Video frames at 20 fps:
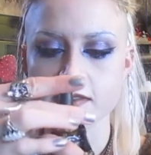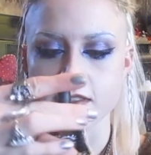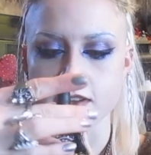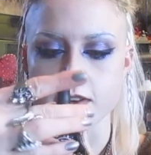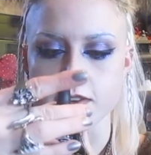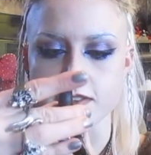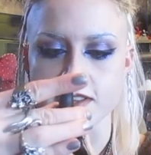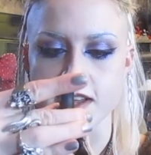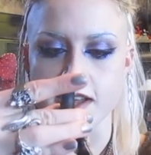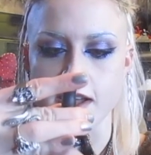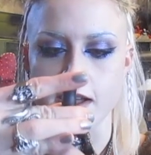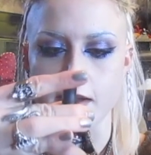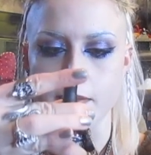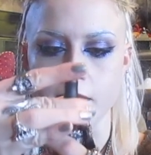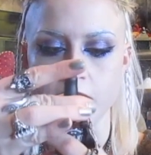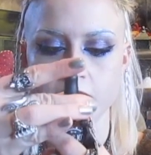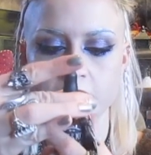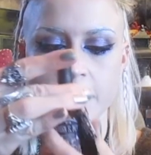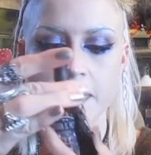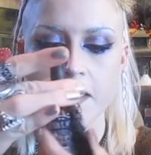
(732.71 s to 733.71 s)
There's
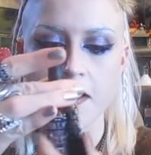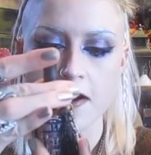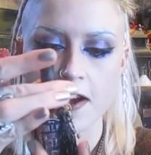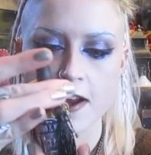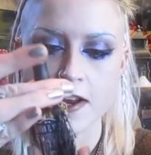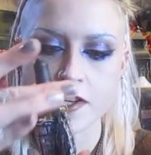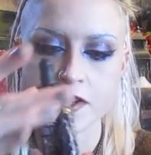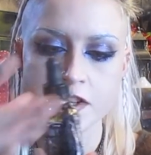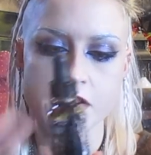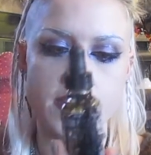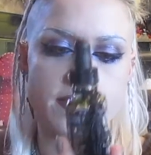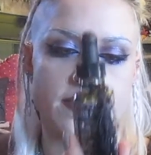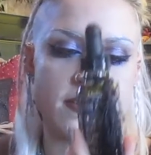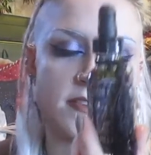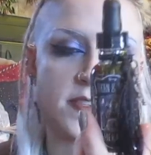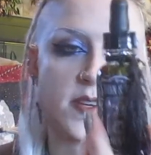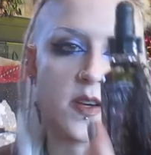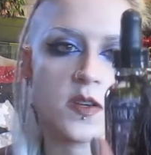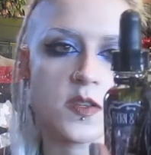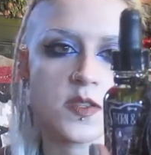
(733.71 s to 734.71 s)
um, licorice and
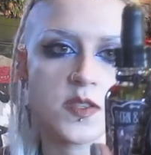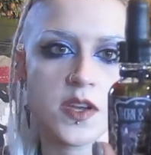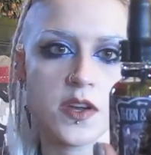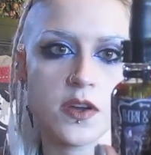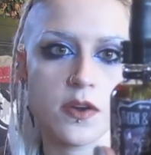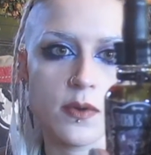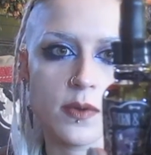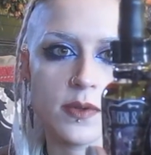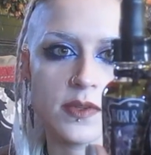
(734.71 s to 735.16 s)
there's also